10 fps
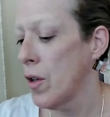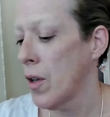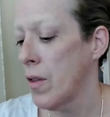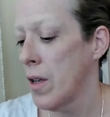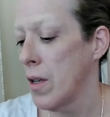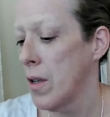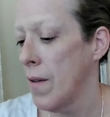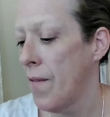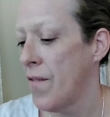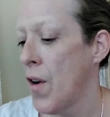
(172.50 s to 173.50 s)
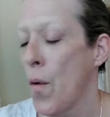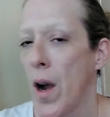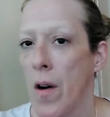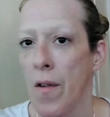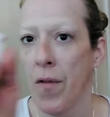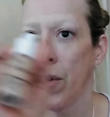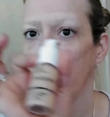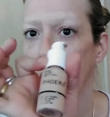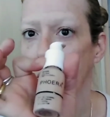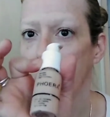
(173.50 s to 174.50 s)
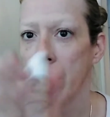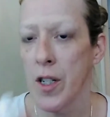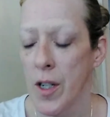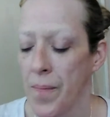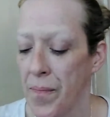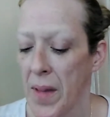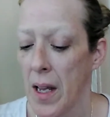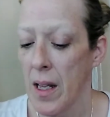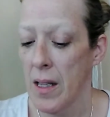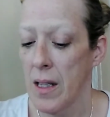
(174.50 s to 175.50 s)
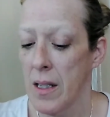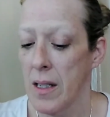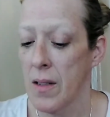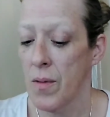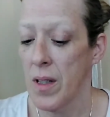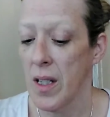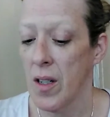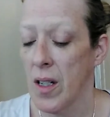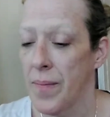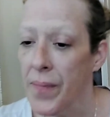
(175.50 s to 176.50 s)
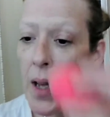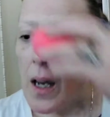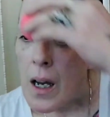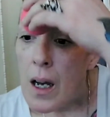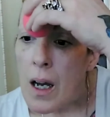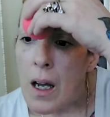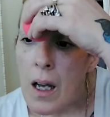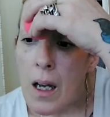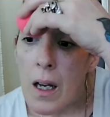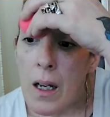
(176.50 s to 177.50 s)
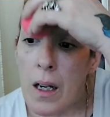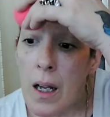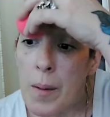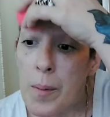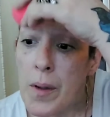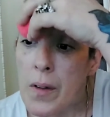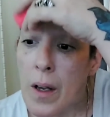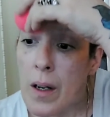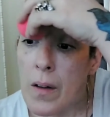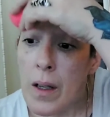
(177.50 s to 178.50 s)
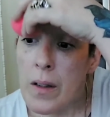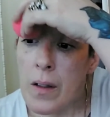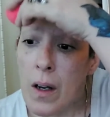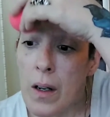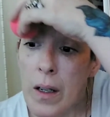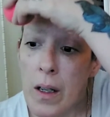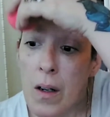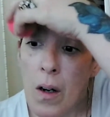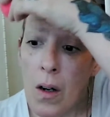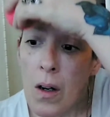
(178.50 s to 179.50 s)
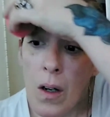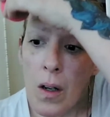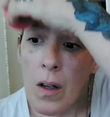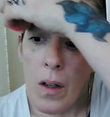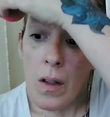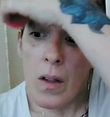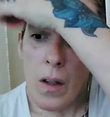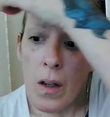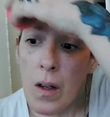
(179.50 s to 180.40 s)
took the Foera full coverage this is really good. And I'm just kind of like dotting it on